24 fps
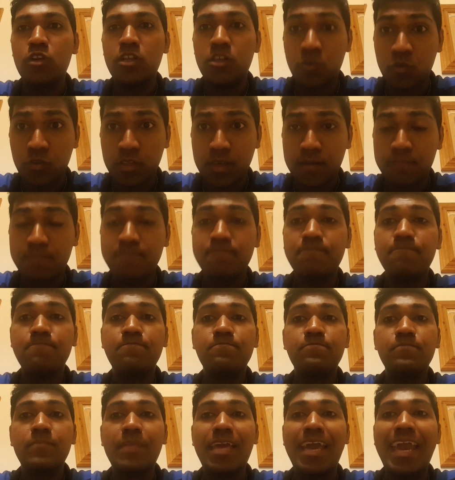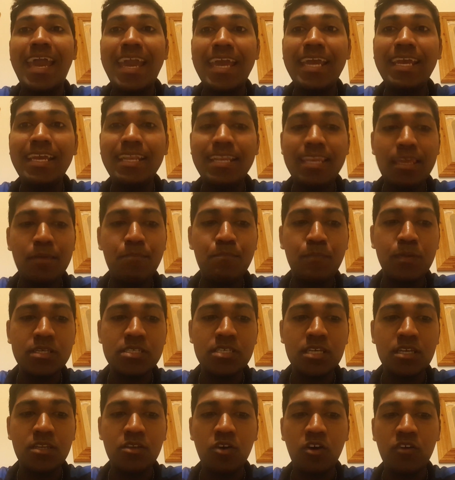to them,
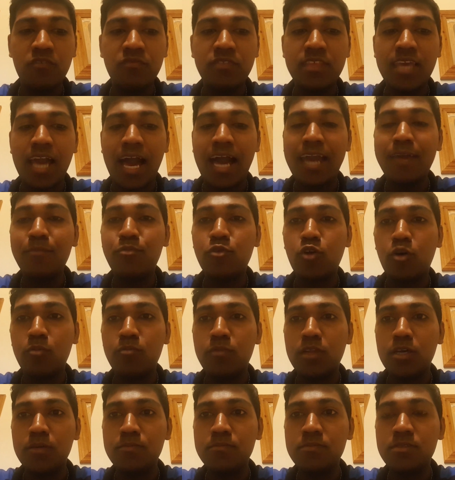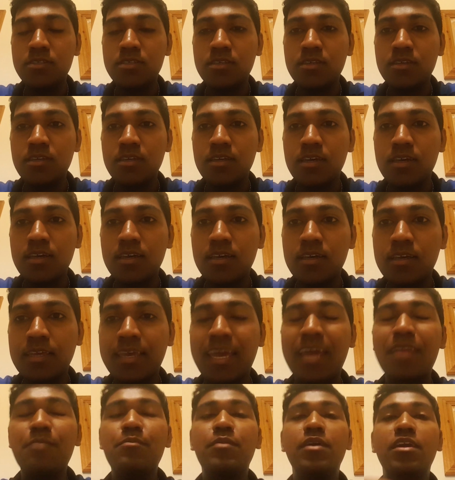80% of the eye problems
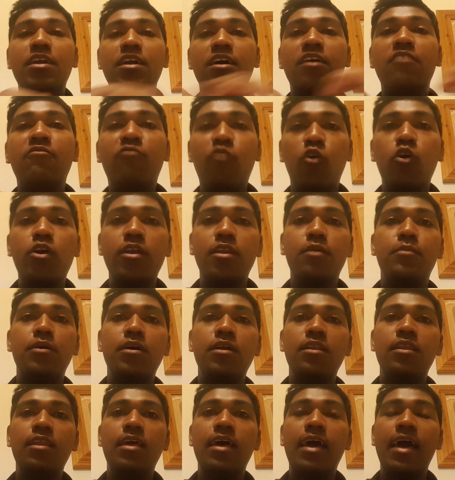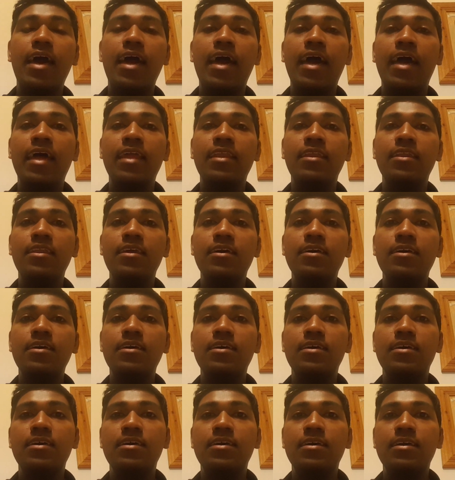can be avoidable and
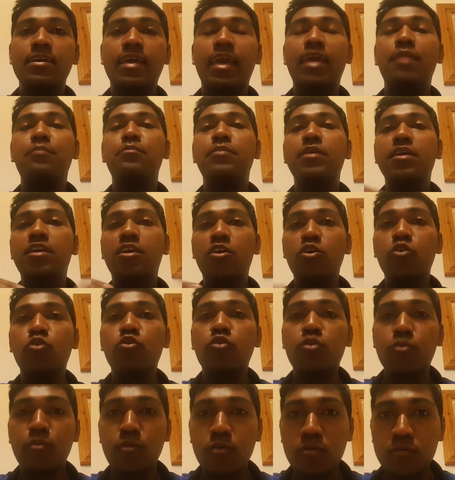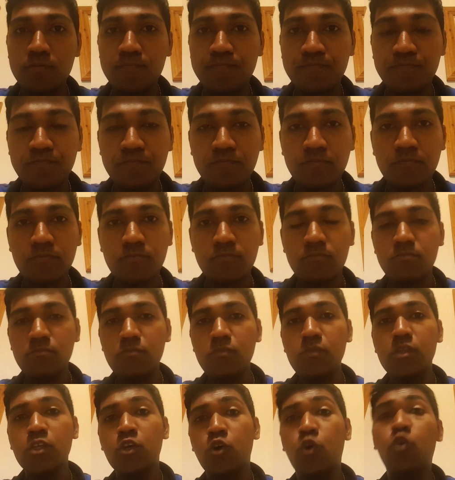can be curable
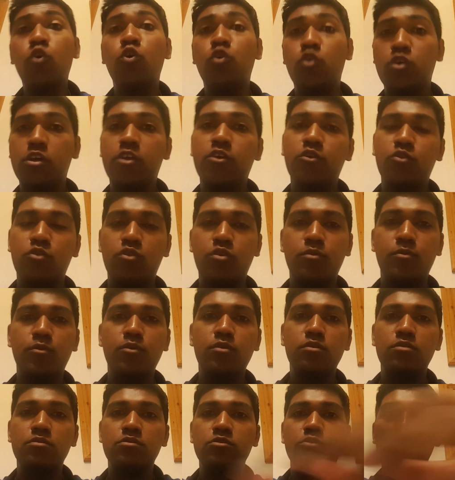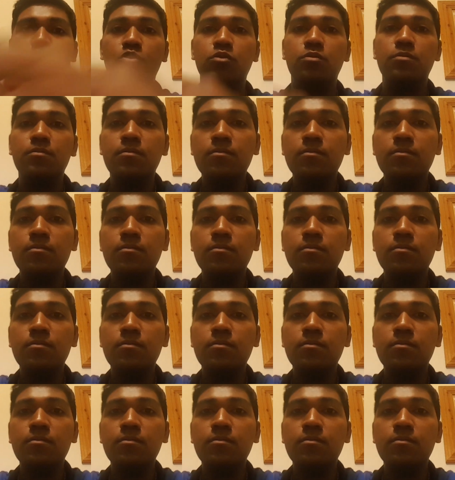or curable. So